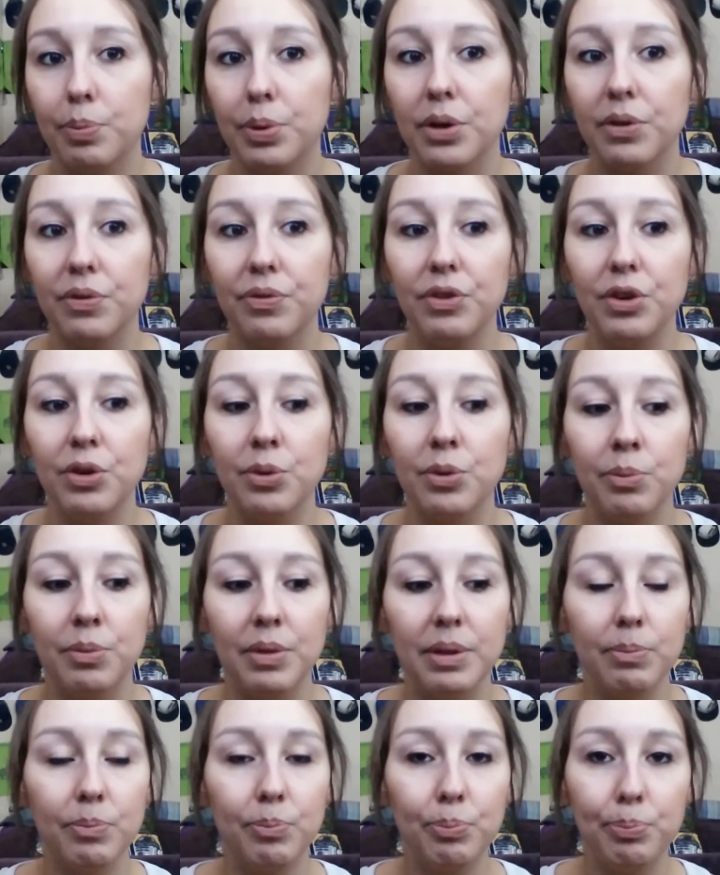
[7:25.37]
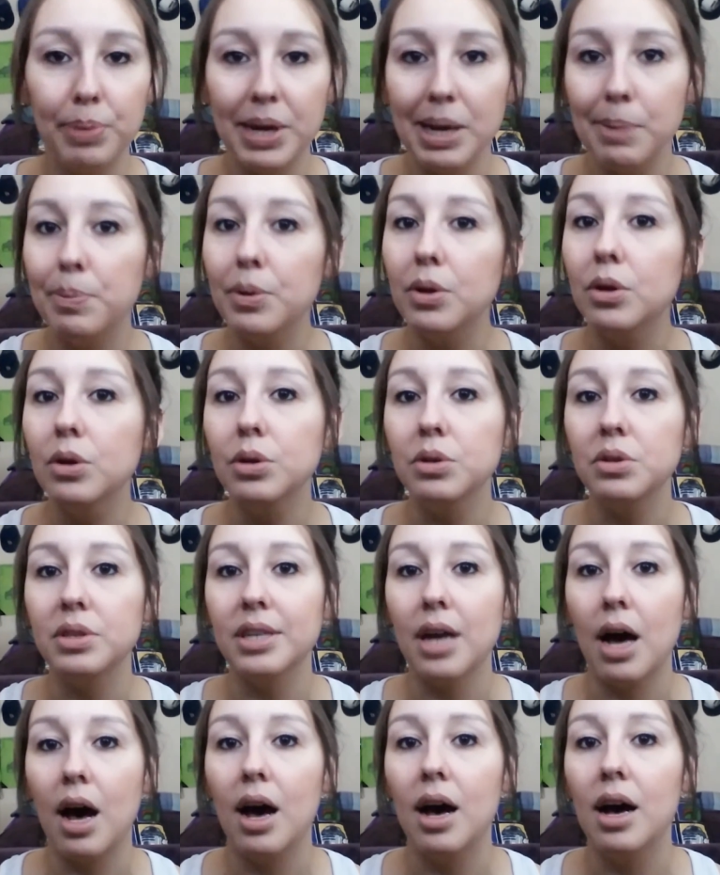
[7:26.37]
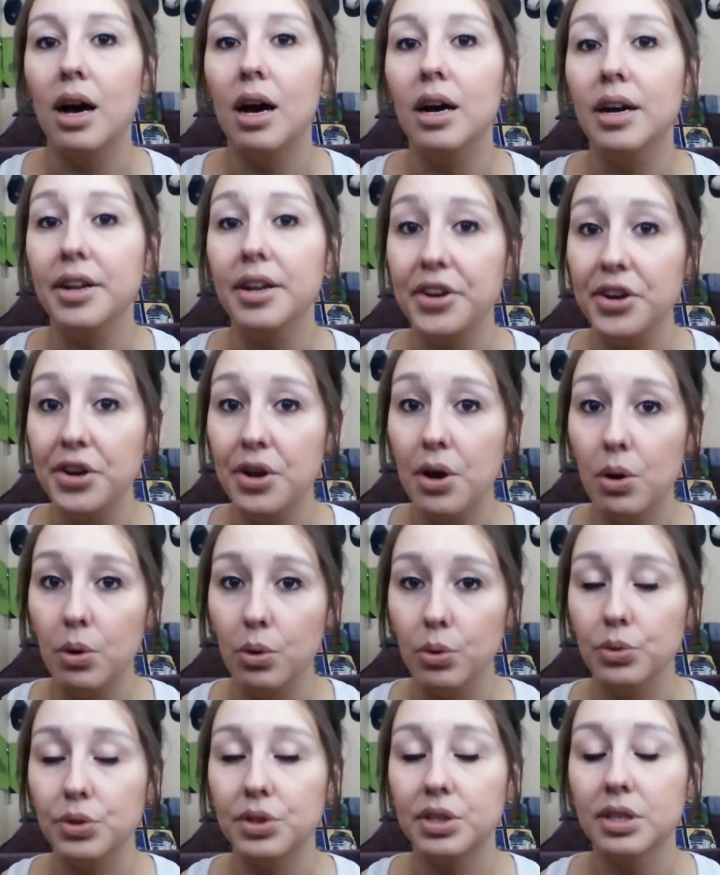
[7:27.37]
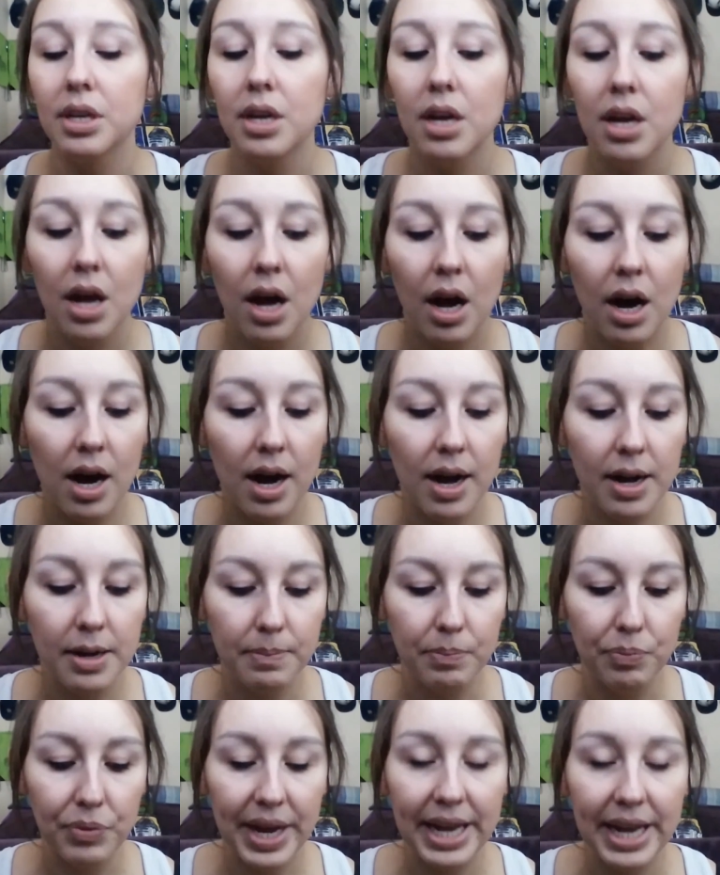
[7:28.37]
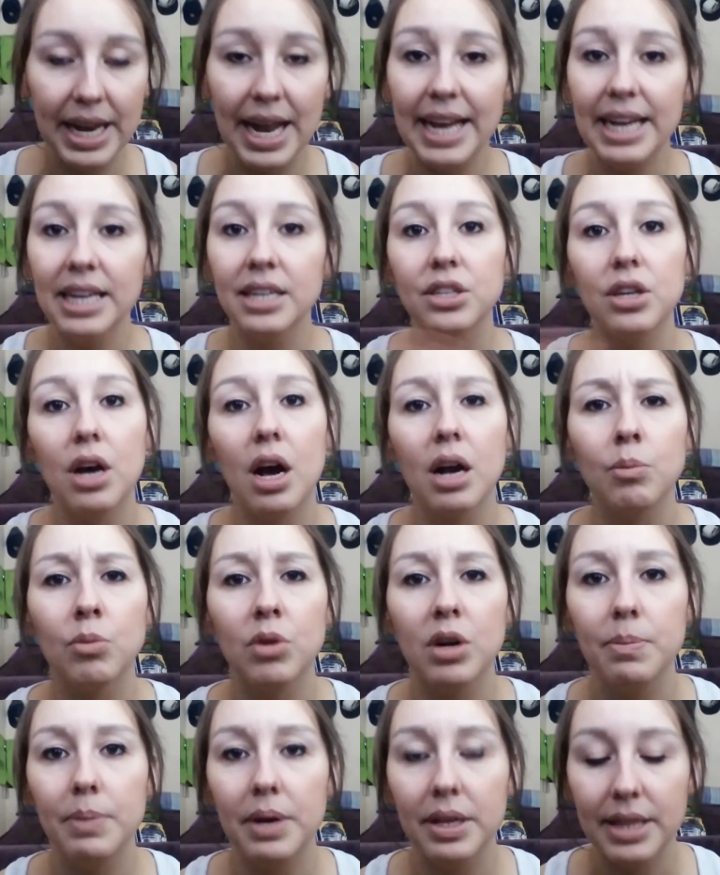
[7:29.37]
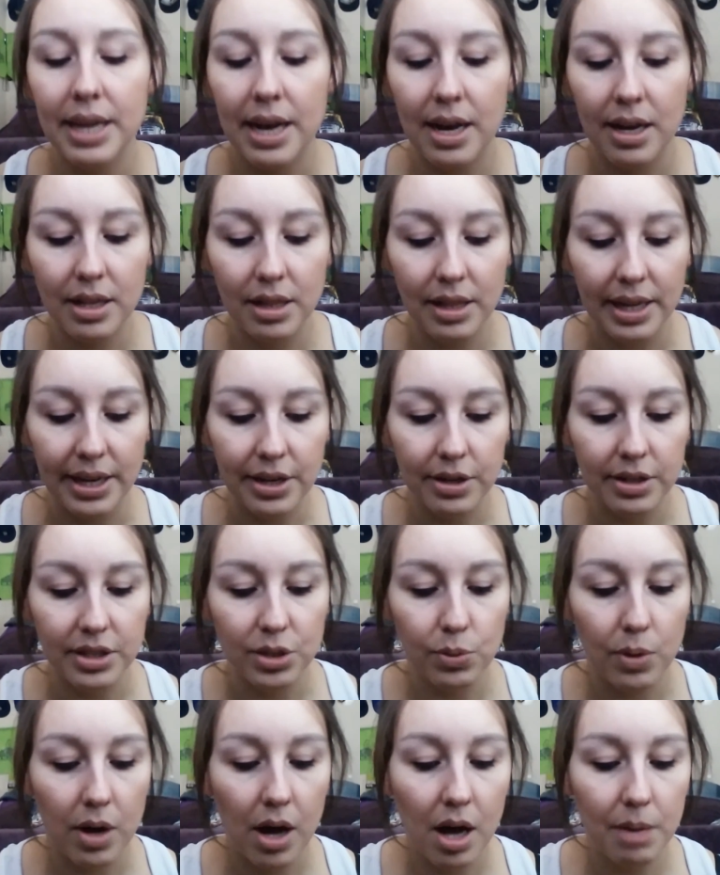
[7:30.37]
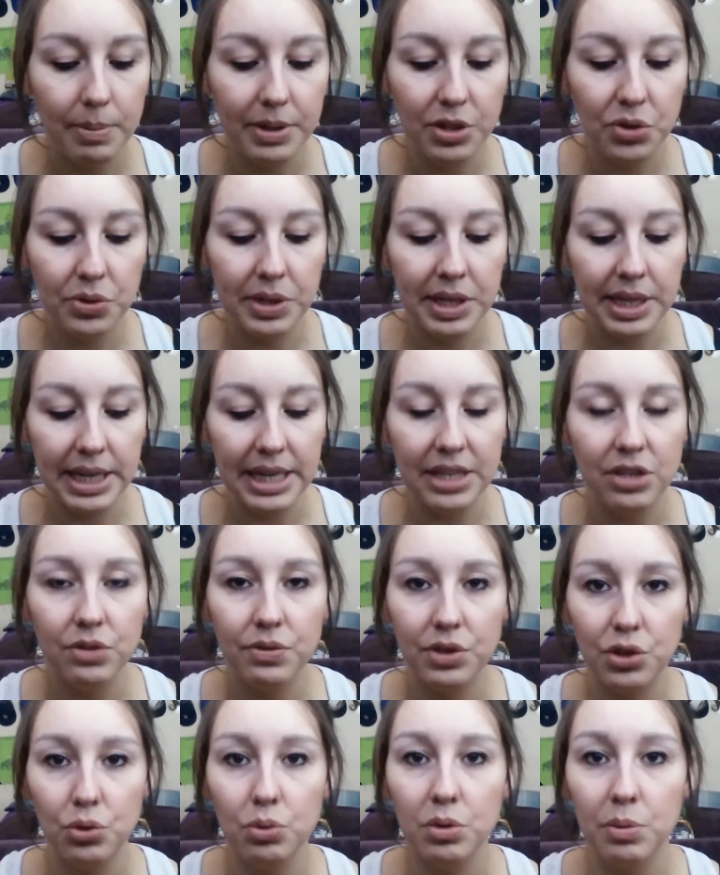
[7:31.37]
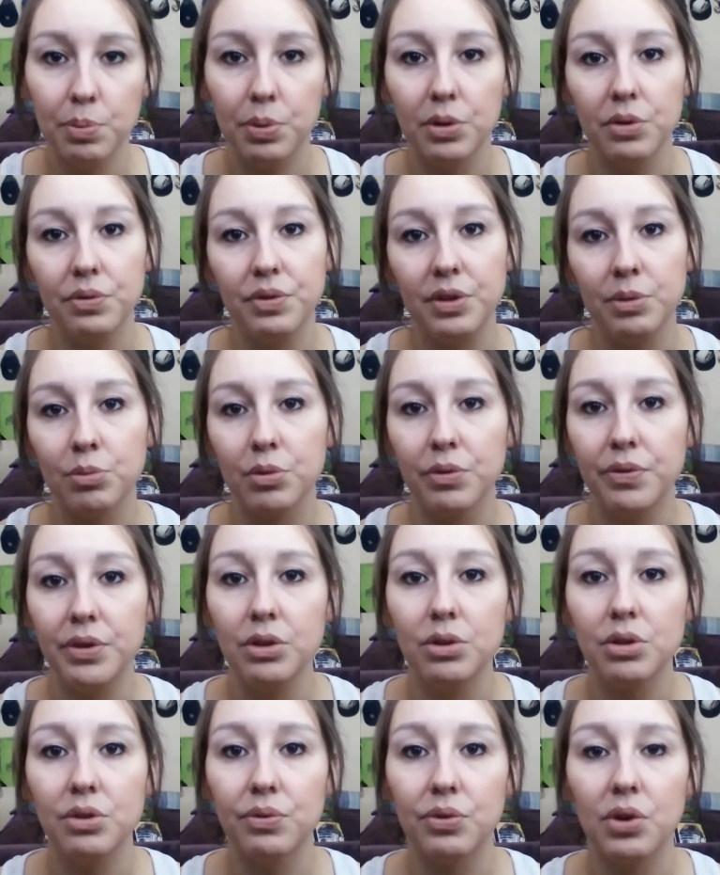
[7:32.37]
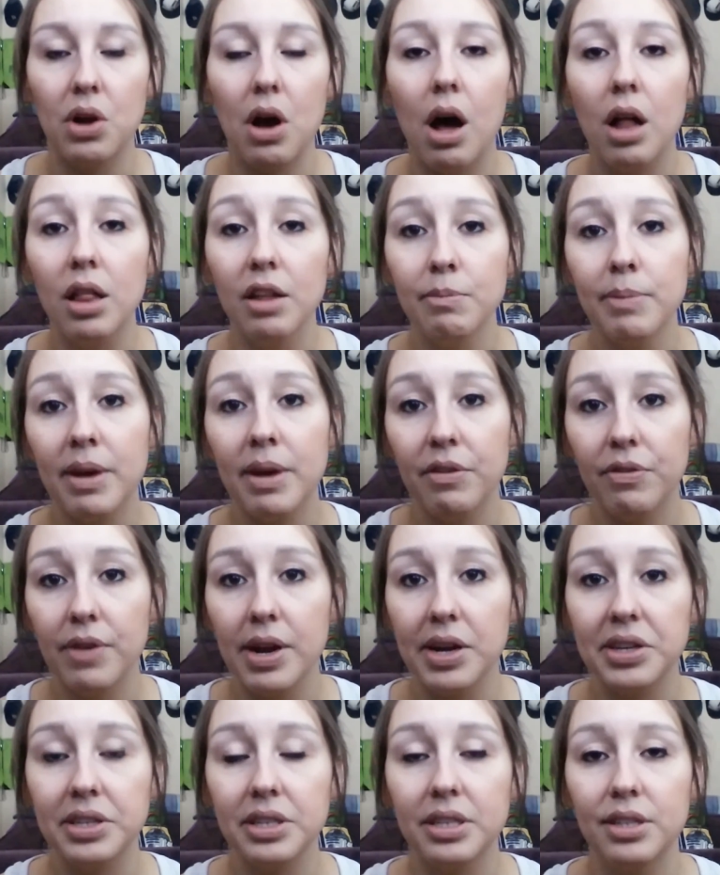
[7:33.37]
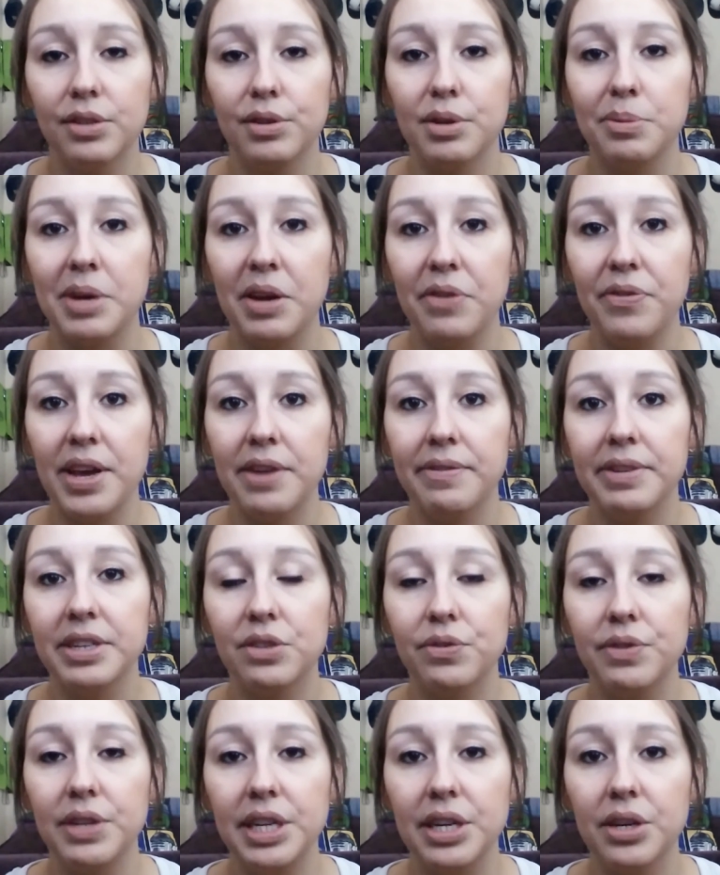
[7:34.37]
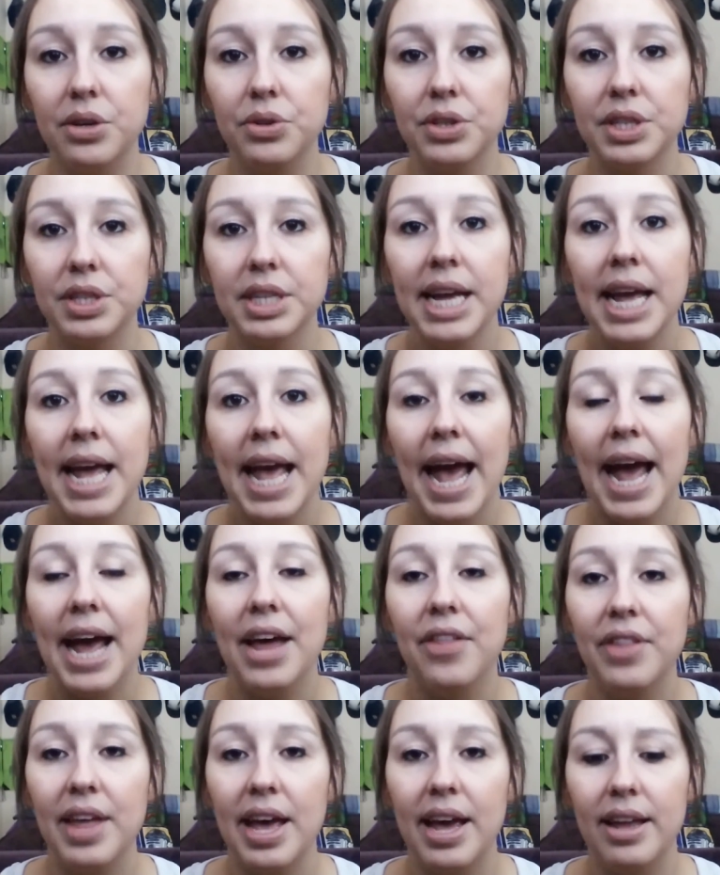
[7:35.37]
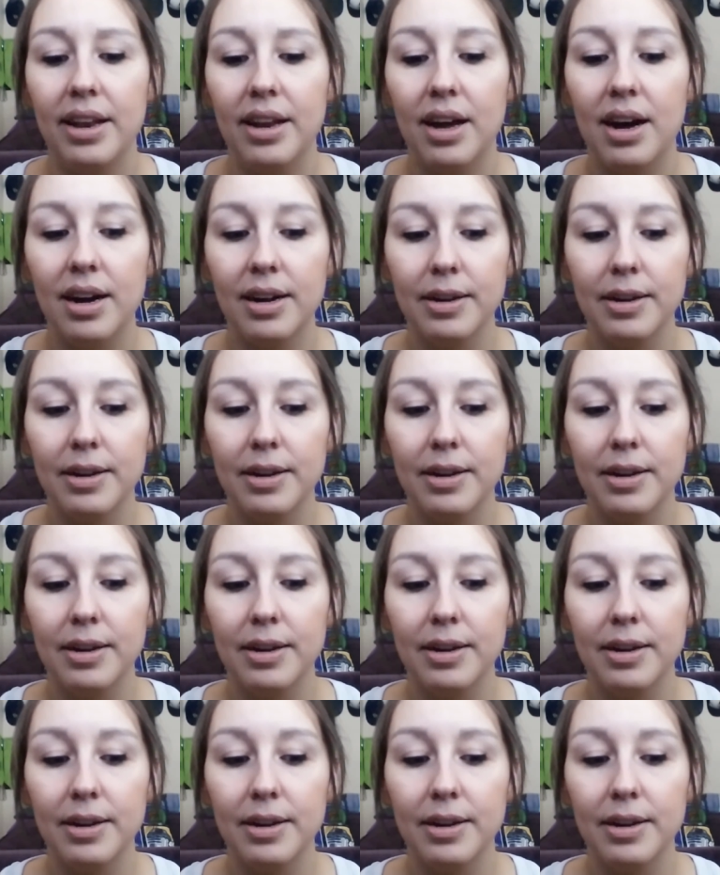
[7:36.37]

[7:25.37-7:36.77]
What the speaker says: perfume people who's not a nose, and I can talk more about that later as well. I'll be doing individual perfume reviews for all of my fragrances for my favorites videos, and then